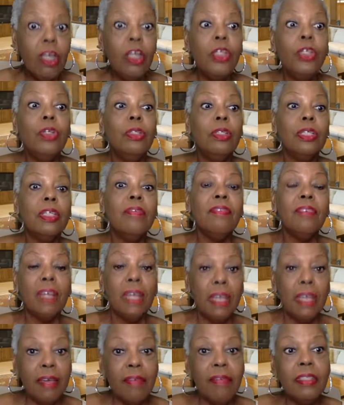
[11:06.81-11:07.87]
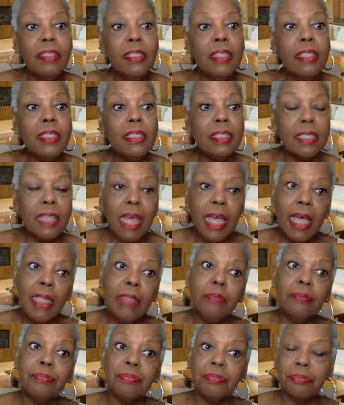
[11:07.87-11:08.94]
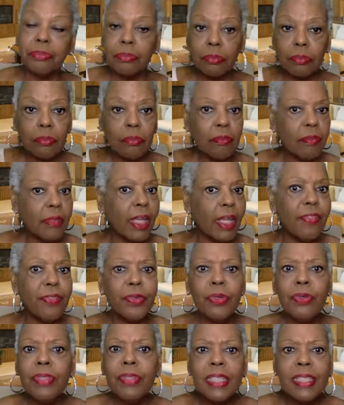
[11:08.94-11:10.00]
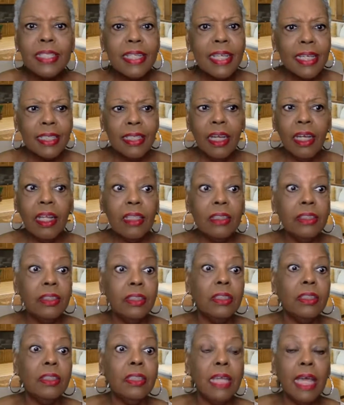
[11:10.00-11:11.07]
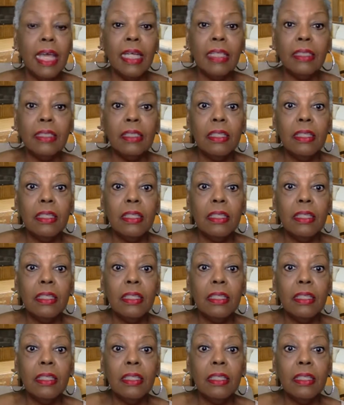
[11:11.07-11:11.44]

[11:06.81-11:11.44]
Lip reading: You're looking for evidence that through this technology that